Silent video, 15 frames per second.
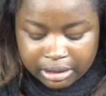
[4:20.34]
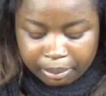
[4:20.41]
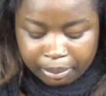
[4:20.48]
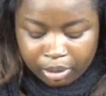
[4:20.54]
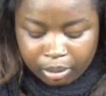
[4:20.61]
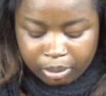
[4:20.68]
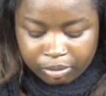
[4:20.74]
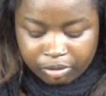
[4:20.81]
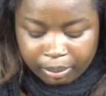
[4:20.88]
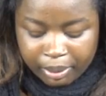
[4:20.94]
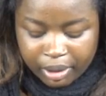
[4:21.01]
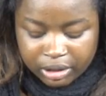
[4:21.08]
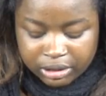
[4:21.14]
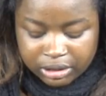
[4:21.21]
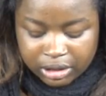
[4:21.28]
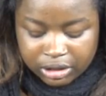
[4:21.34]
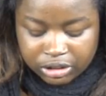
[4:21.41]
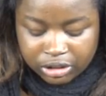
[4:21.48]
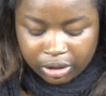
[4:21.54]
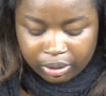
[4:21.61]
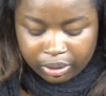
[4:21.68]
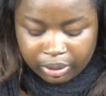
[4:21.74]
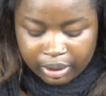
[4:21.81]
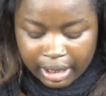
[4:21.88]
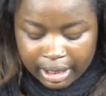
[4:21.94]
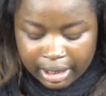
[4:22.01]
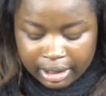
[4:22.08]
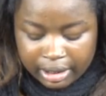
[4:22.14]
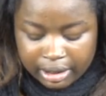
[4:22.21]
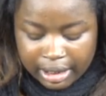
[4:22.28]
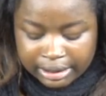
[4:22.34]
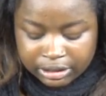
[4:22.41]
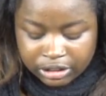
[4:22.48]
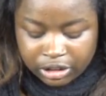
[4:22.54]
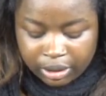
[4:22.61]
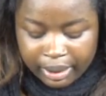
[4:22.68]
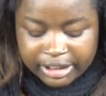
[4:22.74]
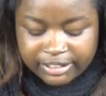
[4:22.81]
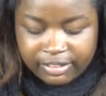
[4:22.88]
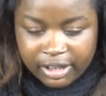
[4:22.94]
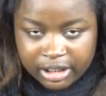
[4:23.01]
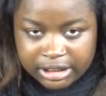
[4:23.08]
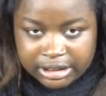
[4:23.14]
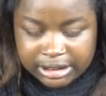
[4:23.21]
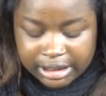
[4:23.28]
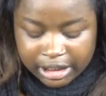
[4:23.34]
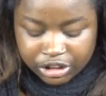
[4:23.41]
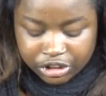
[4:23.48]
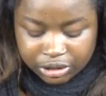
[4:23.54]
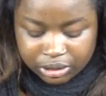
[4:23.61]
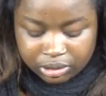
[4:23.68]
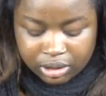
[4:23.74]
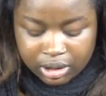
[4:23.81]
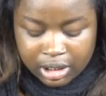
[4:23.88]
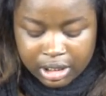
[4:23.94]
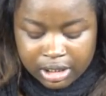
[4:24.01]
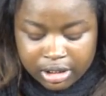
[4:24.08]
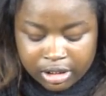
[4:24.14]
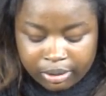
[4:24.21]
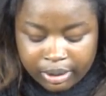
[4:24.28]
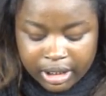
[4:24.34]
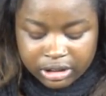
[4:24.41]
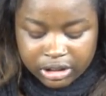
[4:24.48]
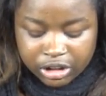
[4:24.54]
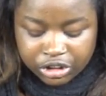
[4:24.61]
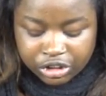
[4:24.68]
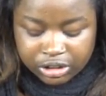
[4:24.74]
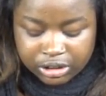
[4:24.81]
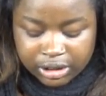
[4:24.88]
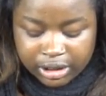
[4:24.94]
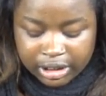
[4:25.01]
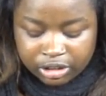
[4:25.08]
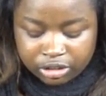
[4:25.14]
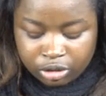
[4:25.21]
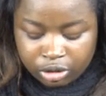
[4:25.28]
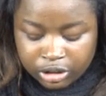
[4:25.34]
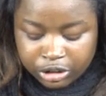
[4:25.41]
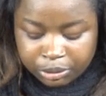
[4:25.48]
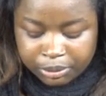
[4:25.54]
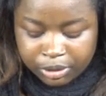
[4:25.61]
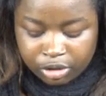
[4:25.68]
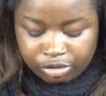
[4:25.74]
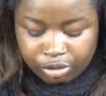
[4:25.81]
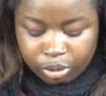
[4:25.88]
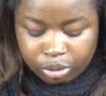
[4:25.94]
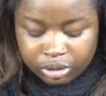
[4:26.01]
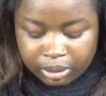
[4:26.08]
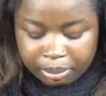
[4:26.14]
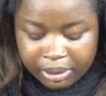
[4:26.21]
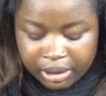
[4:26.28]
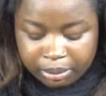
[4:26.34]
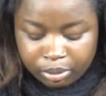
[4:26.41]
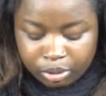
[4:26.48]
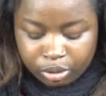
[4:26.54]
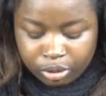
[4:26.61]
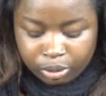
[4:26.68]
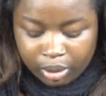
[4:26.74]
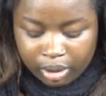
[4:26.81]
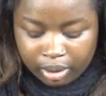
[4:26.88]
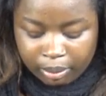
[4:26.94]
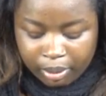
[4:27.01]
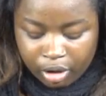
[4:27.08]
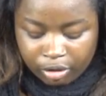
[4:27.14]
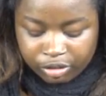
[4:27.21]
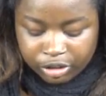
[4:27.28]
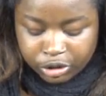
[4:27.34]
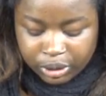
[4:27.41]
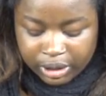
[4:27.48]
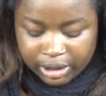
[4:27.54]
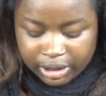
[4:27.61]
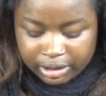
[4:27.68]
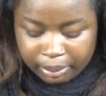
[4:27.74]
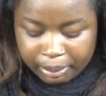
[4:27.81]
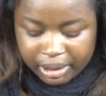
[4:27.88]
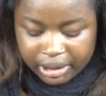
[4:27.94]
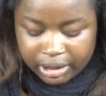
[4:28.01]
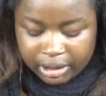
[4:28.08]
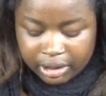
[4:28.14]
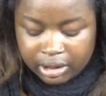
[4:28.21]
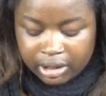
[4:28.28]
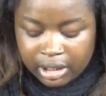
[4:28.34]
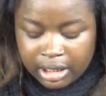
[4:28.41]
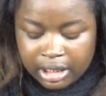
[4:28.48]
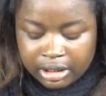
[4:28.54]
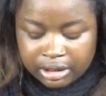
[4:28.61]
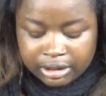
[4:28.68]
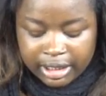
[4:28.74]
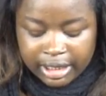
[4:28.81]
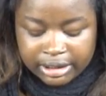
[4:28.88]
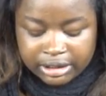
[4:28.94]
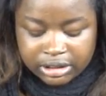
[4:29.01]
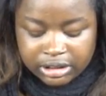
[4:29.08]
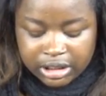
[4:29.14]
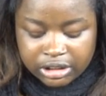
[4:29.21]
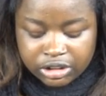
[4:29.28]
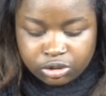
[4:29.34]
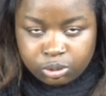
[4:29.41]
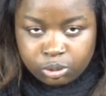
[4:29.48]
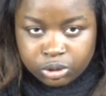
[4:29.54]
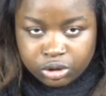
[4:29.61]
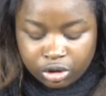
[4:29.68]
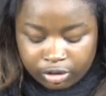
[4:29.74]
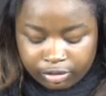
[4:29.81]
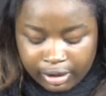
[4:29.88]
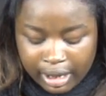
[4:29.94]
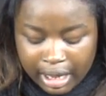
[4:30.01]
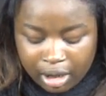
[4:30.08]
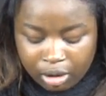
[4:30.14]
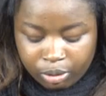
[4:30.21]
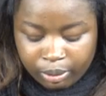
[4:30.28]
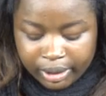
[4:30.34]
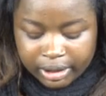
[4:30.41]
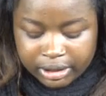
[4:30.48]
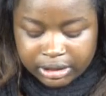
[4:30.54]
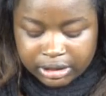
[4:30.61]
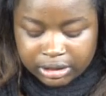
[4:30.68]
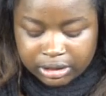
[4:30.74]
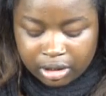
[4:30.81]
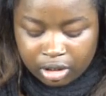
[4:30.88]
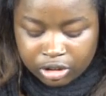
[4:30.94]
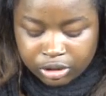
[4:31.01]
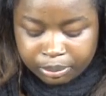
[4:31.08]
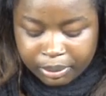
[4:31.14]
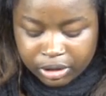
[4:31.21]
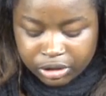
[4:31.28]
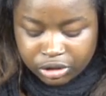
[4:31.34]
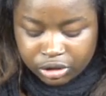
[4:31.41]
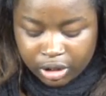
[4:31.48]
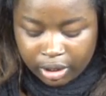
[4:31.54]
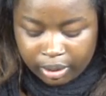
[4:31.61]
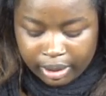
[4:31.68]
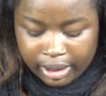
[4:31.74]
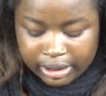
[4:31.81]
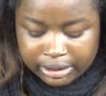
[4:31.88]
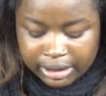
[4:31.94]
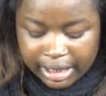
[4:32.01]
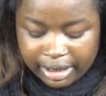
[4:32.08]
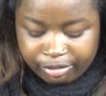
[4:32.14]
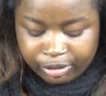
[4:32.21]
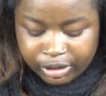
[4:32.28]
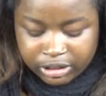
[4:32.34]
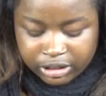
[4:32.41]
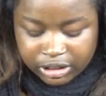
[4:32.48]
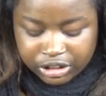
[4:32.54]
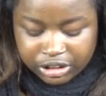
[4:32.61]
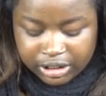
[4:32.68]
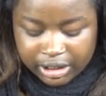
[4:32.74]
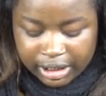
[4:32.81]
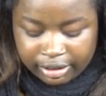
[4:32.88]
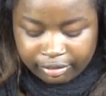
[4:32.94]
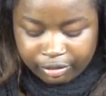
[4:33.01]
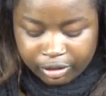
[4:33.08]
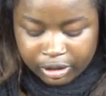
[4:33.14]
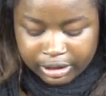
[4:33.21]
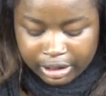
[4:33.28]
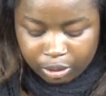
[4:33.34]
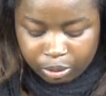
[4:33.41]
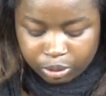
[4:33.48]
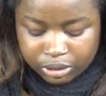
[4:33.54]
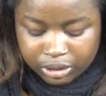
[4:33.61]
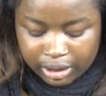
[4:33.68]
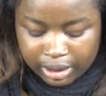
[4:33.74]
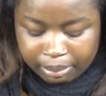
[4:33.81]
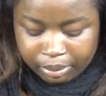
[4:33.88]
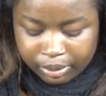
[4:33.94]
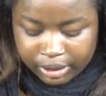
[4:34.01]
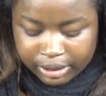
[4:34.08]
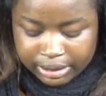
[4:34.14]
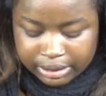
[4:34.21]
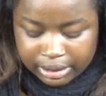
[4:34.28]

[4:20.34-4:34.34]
at the bottom of the poster, so has Final Destination. The credits are just an acknowledgement of all the people who were a part of the trailer in the making. There is a certain order of how credits are supposed to go, and I have researched it and I followed that order and put in